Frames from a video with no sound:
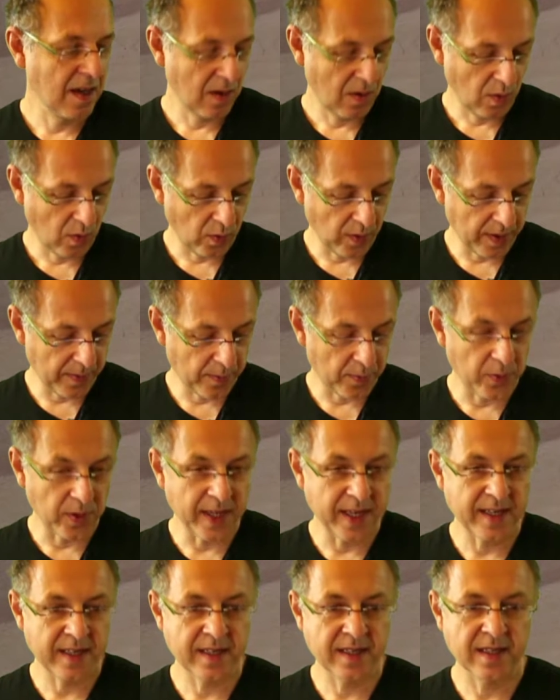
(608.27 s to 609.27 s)
we
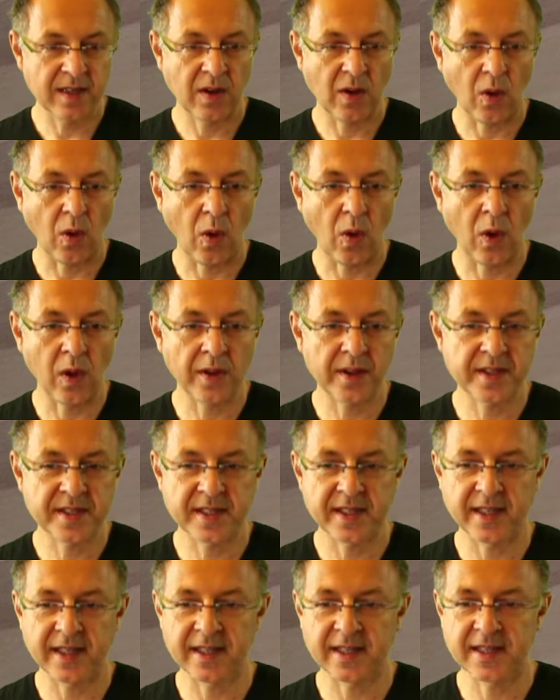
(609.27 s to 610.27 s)
print all the
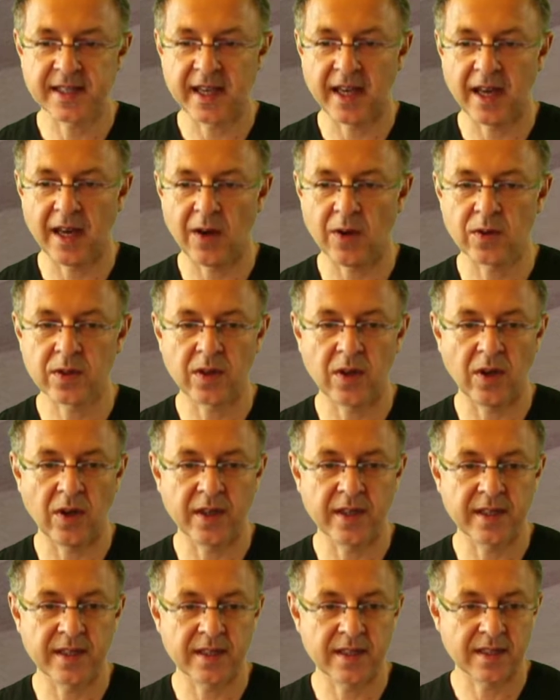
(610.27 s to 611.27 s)
things out on
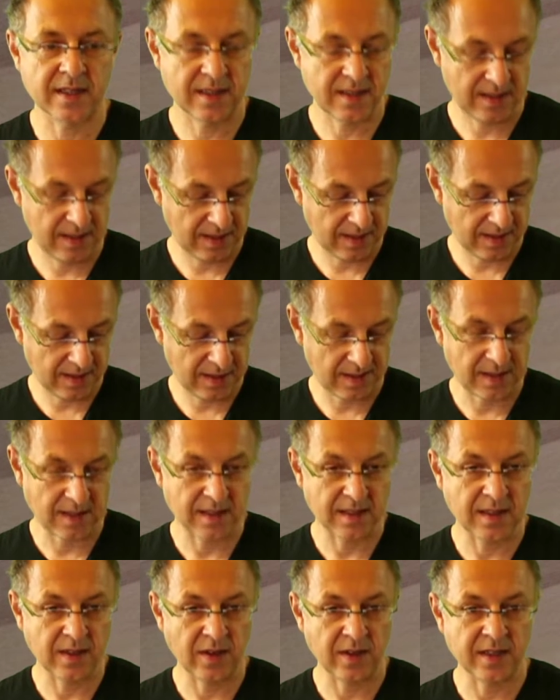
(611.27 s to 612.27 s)
the
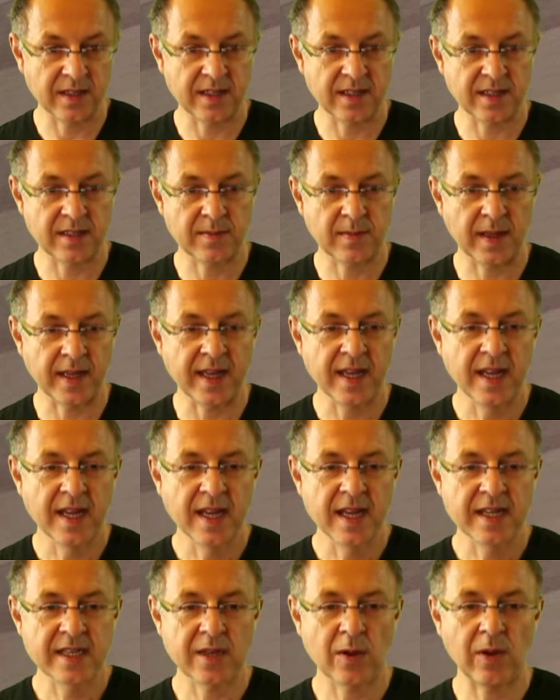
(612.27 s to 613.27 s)
on the display.
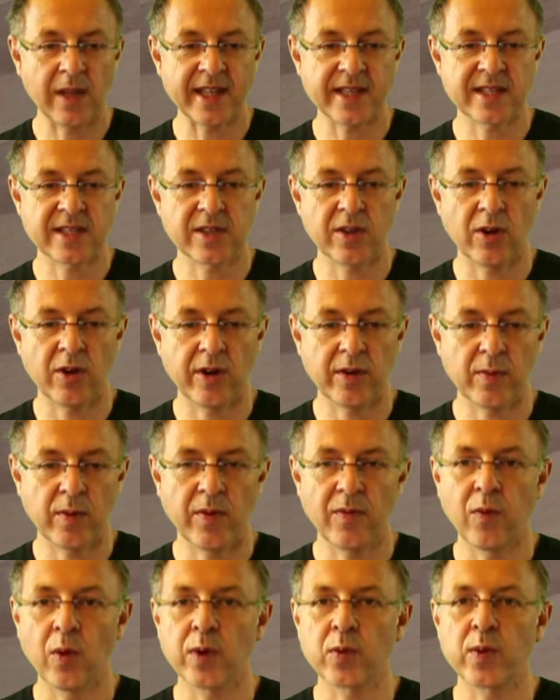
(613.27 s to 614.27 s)
So let's start with
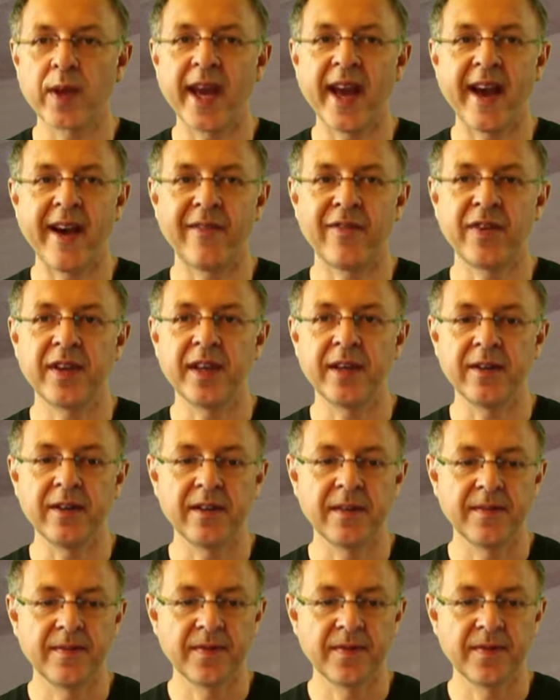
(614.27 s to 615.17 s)
what we have here.